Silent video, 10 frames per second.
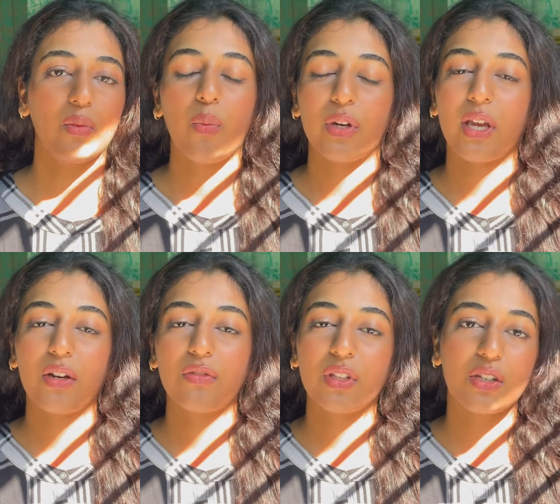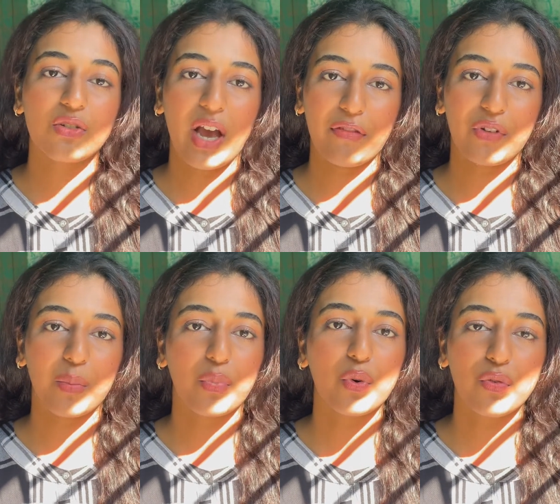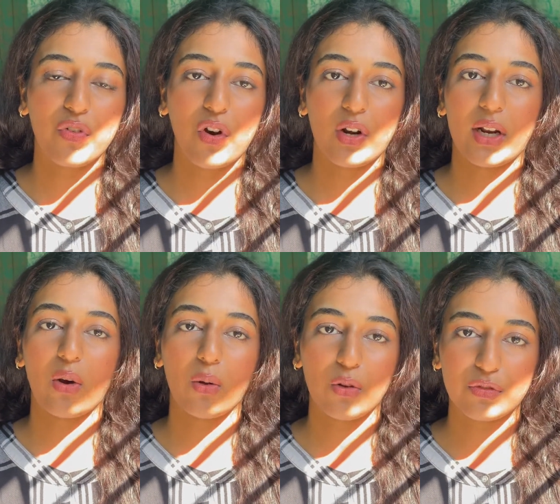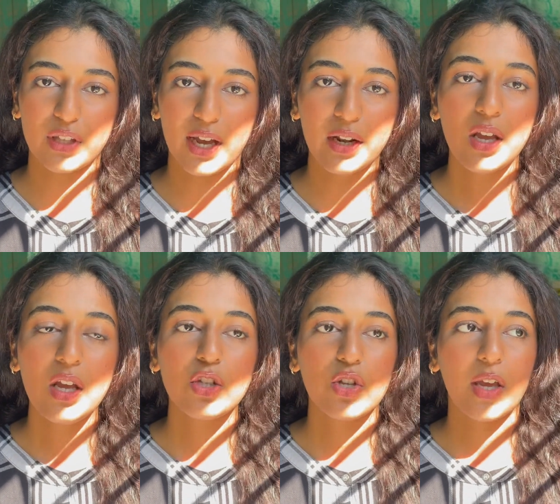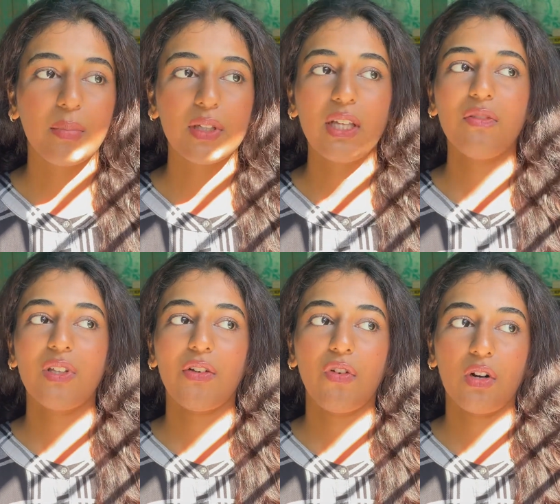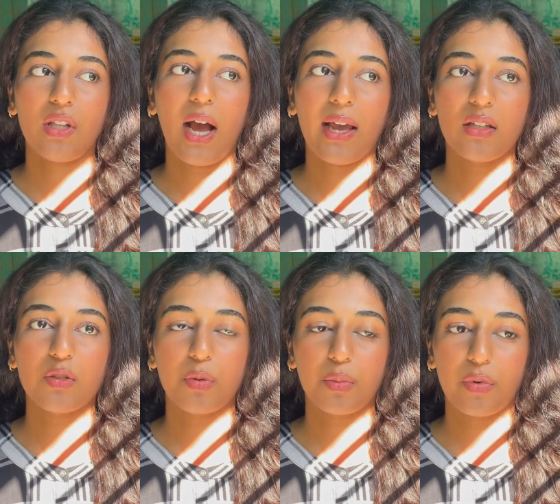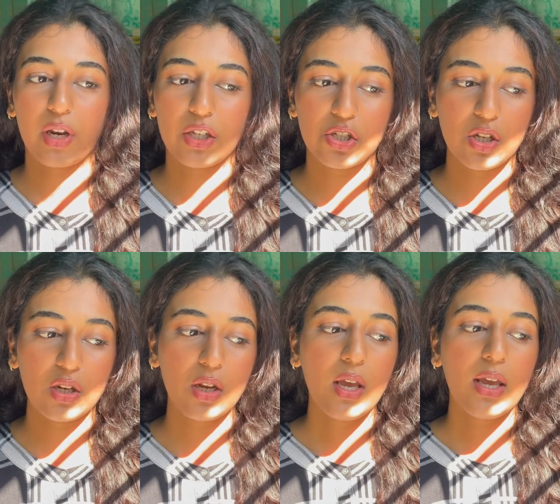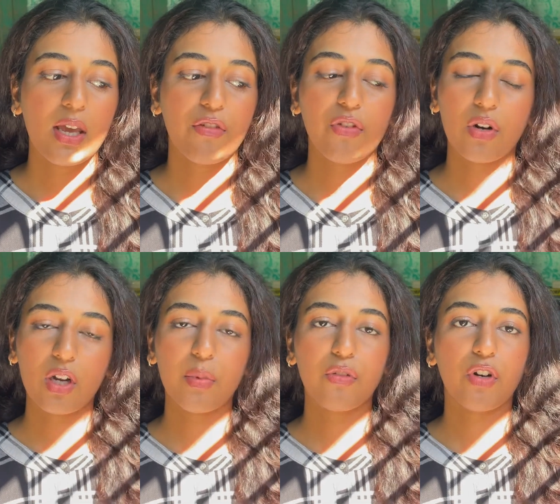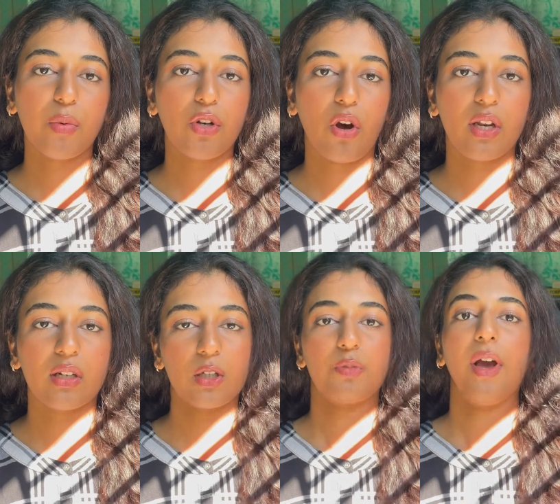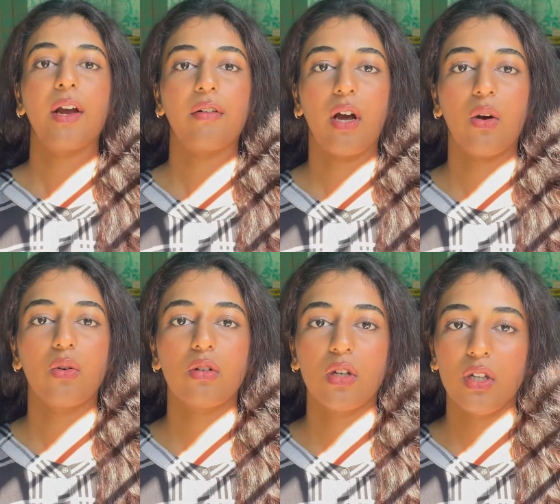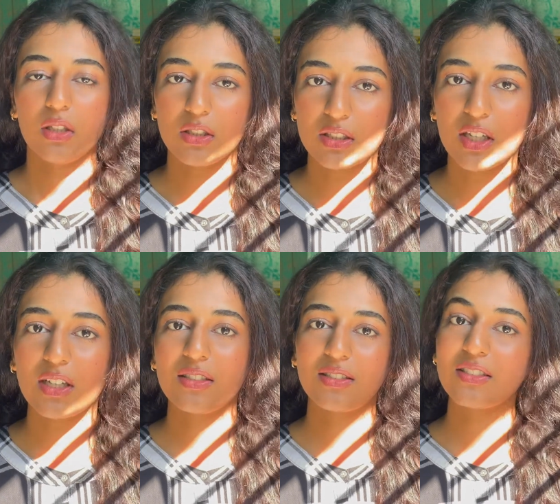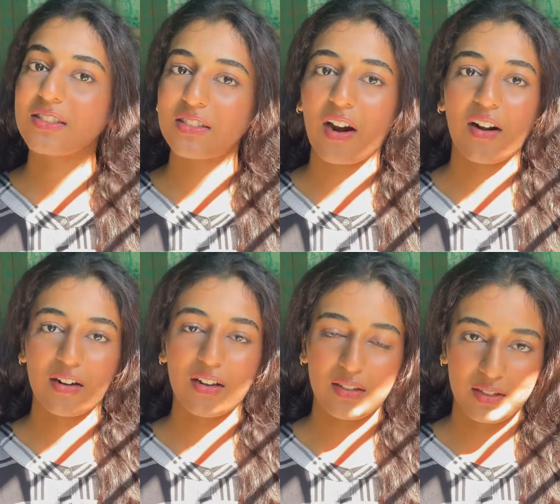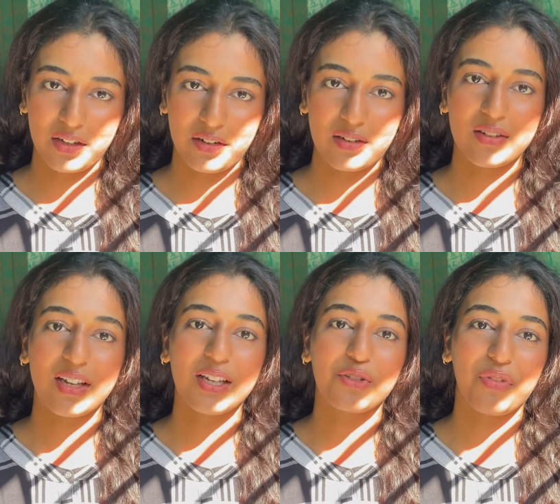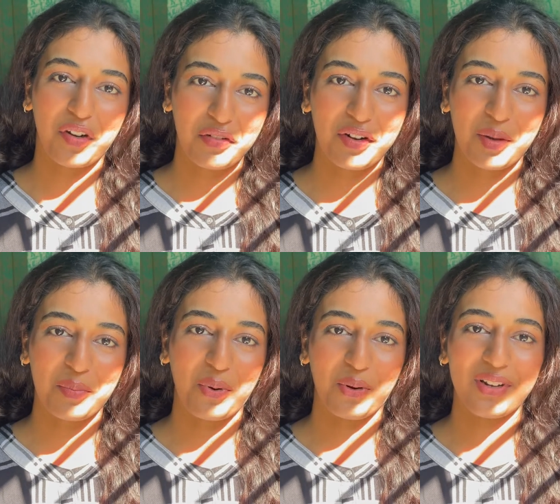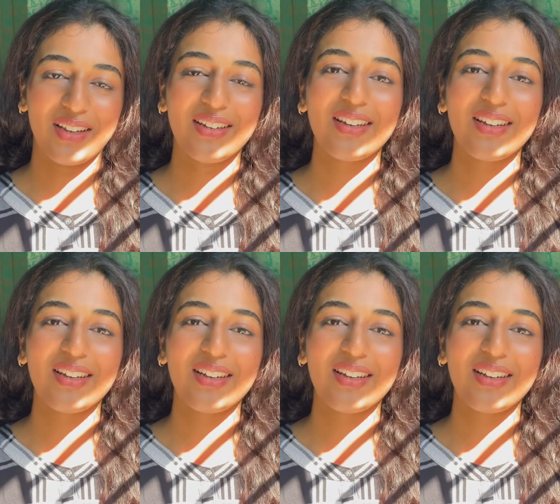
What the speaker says: what kind of things you have to improve on and all of that. So I believe that for the IELTS preparation, if you're coming from a non-English background, just start earlier. It's very, very important,